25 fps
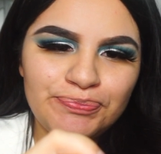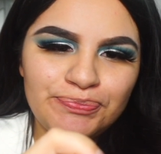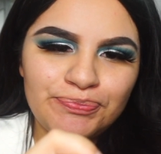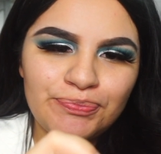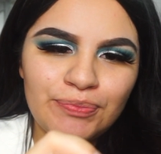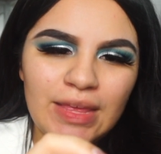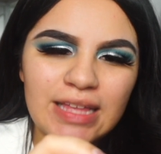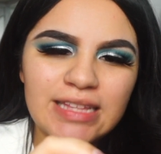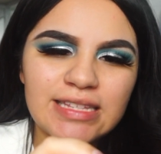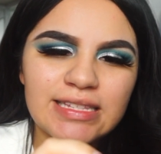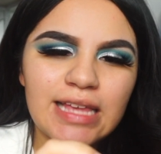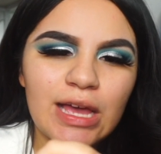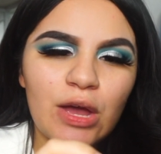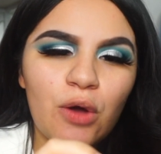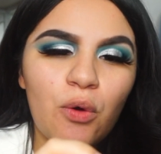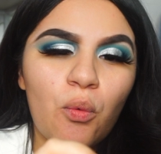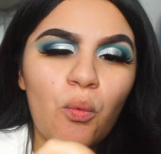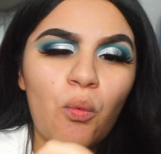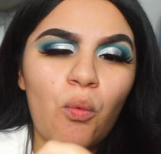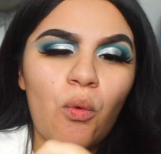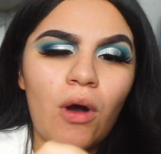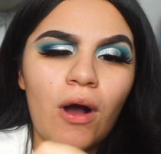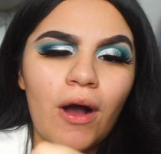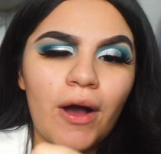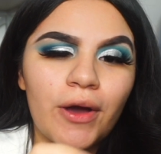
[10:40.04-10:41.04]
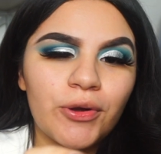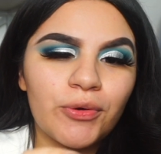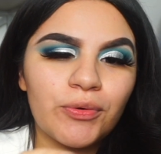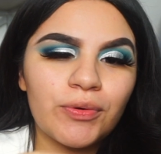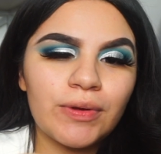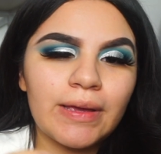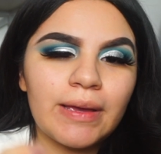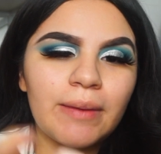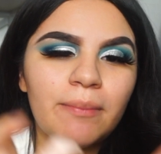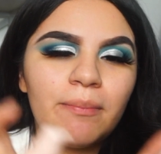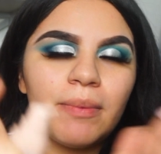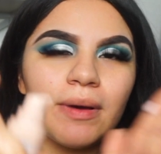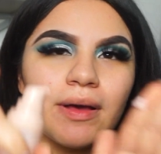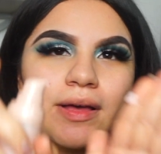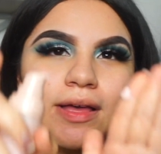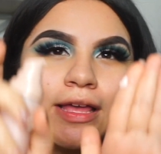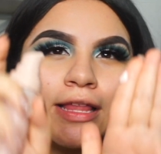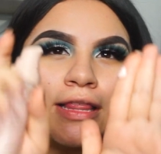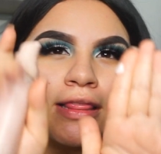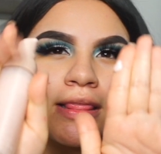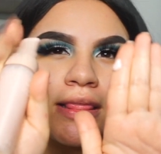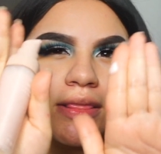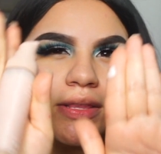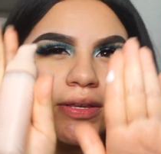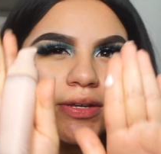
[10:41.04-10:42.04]
it's like watery, but it
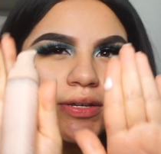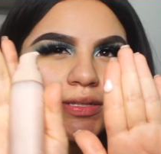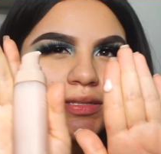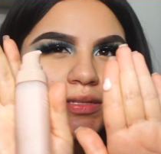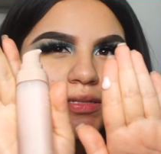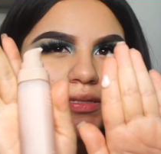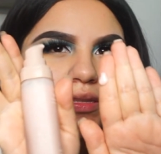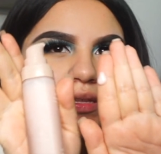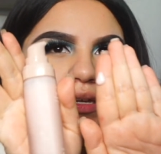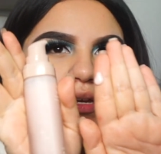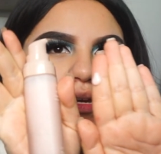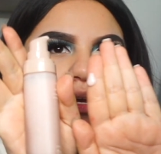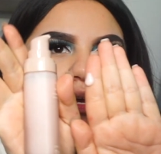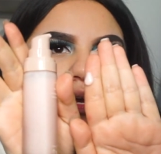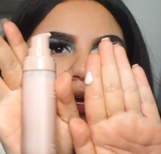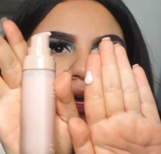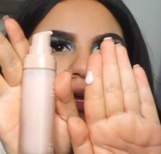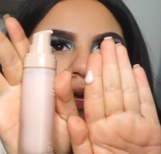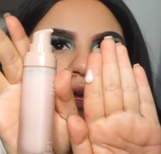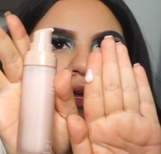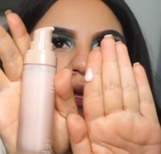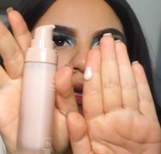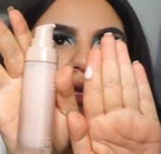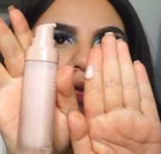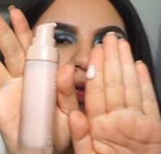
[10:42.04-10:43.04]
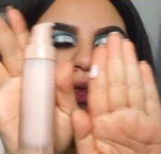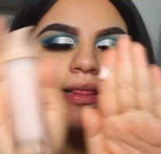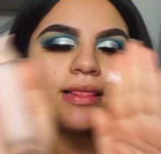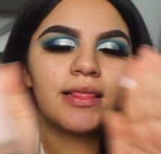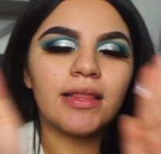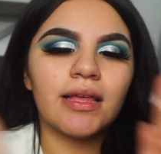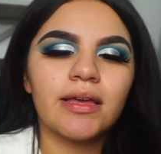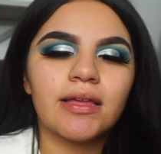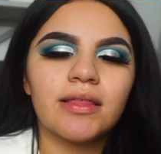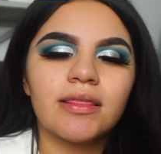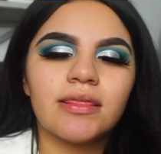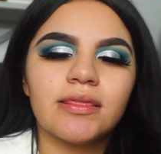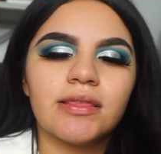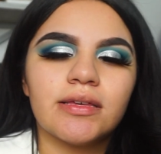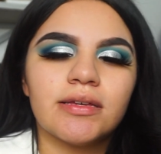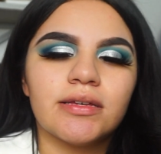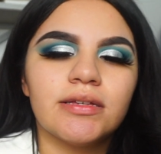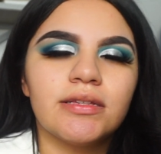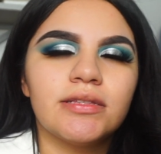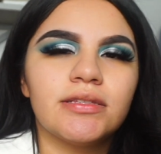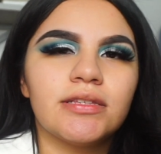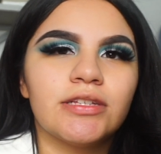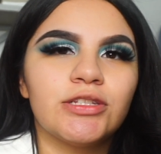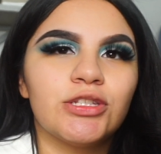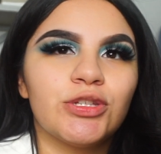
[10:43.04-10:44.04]
looks thick like
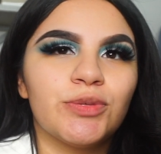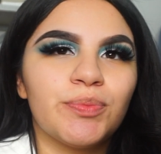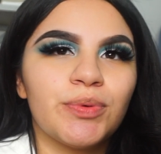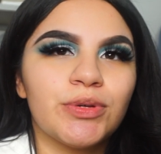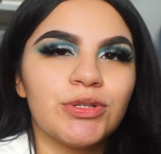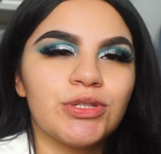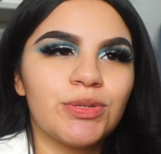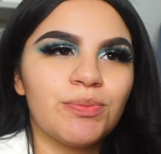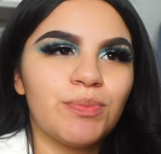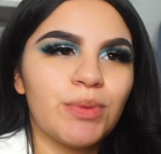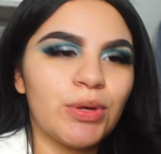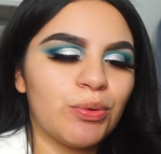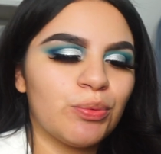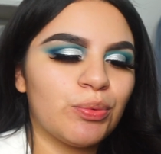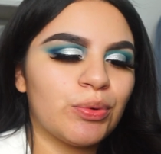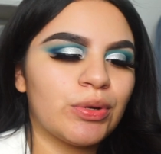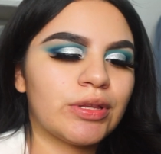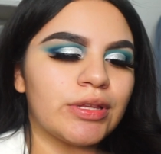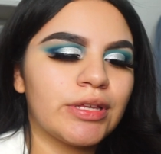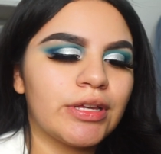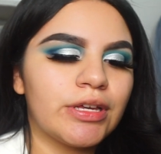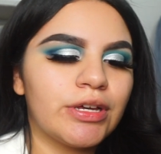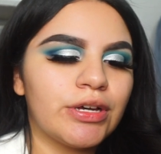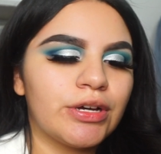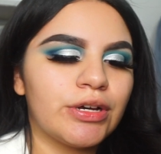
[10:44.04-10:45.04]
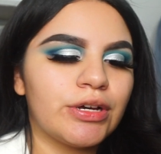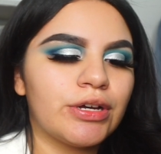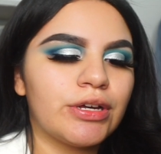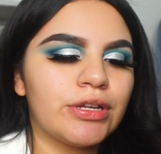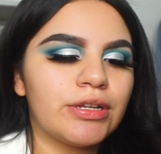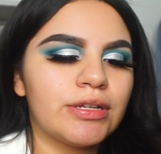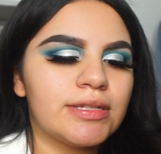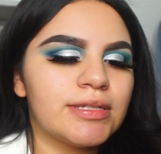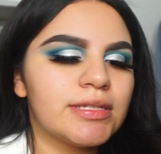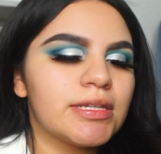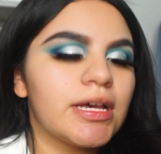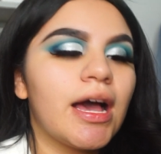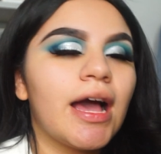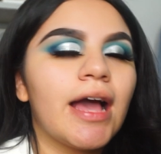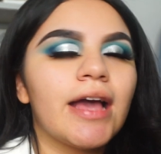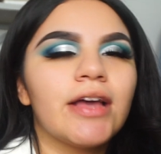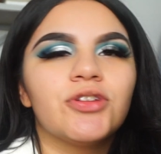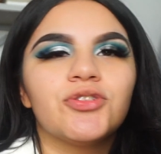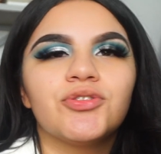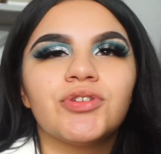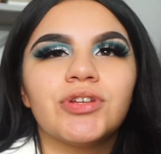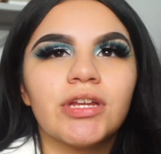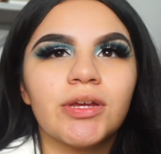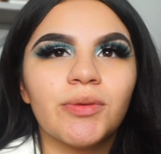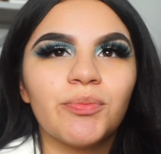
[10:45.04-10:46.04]
this. It's supposed to be really good. It's a
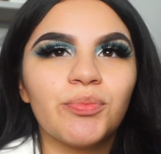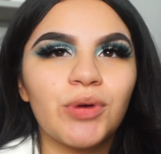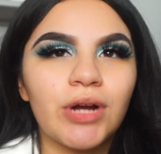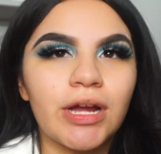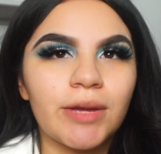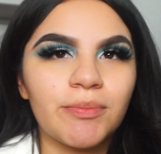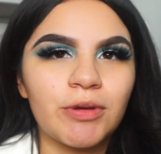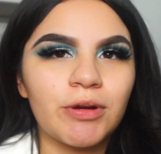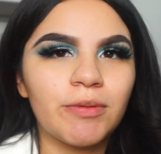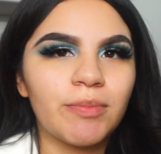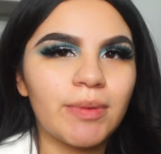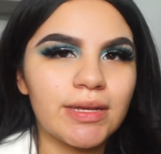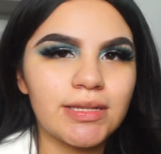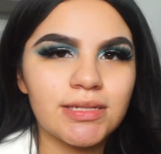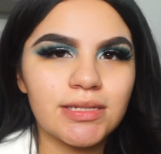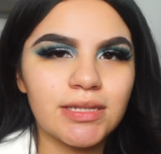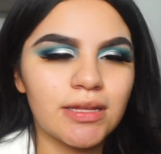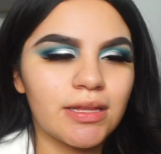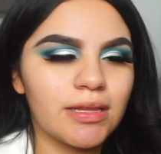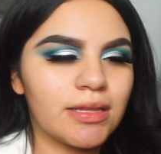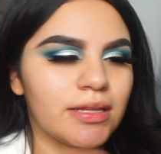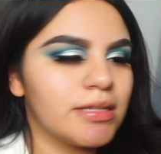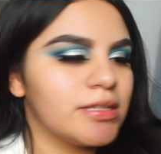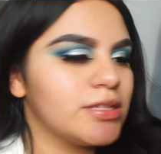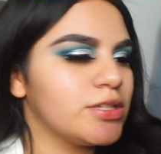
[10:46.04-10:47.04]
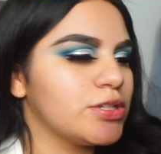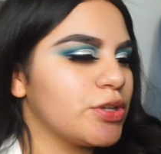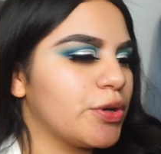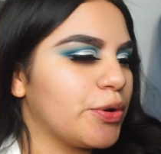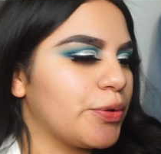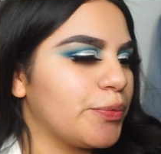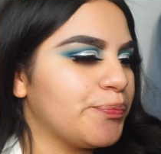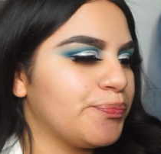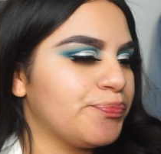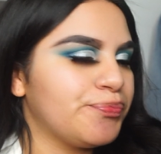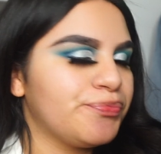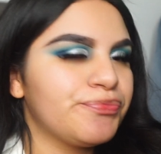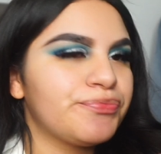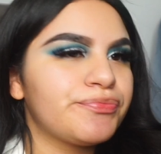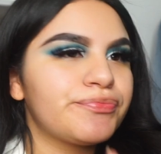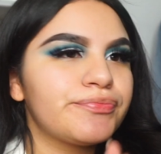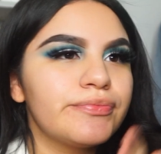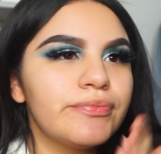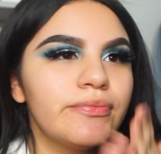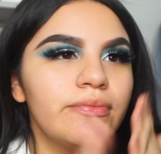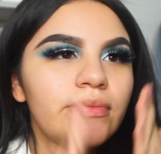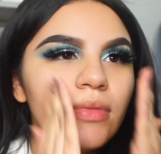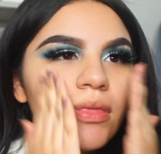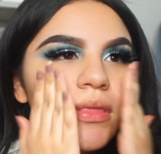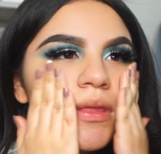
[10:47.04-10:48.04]
hydrating primer basically. So
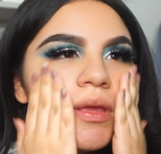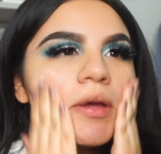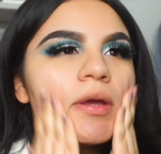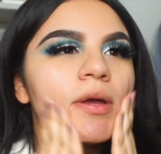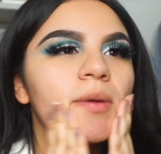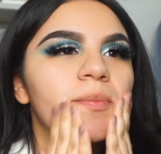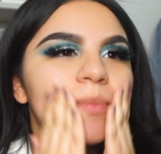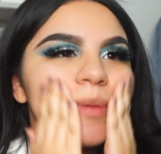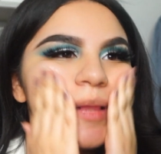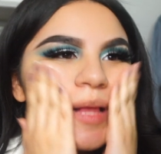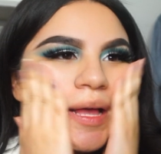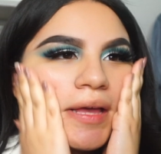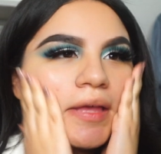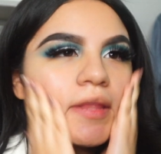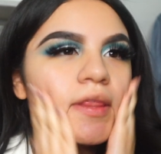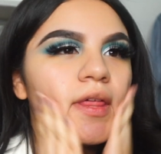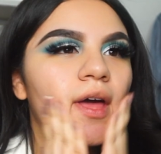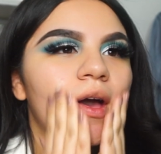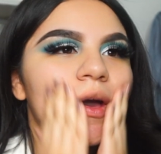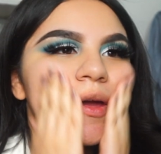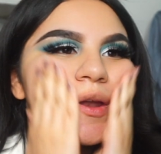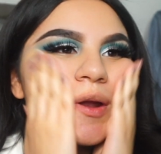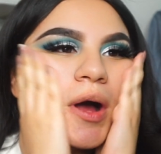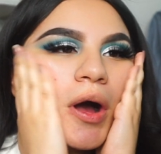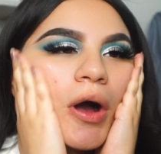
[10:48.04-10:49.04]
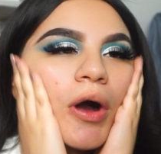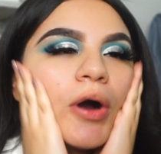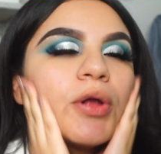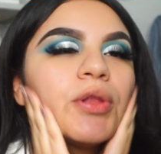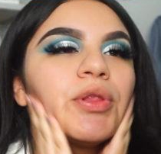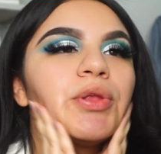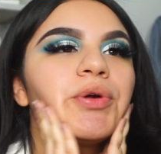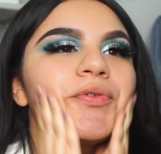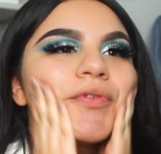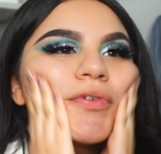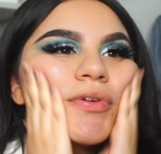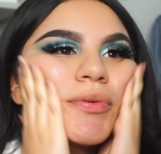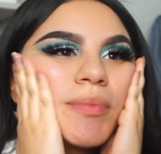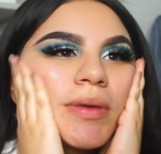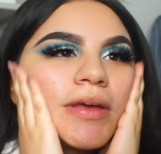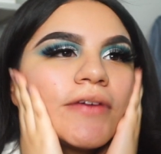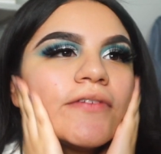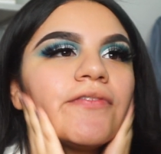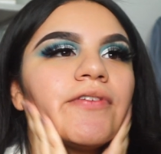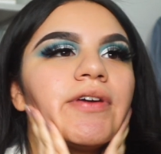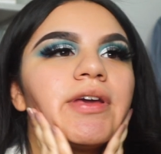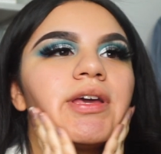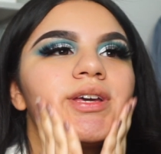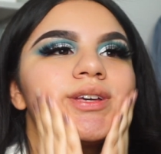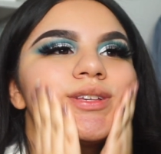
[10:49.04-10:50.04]
I apply that all over my
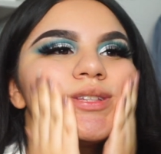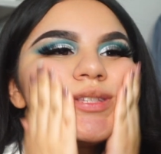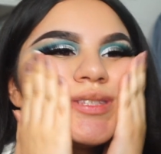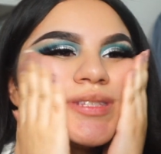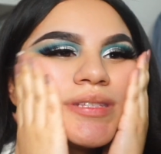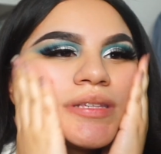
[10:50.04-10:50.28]
face.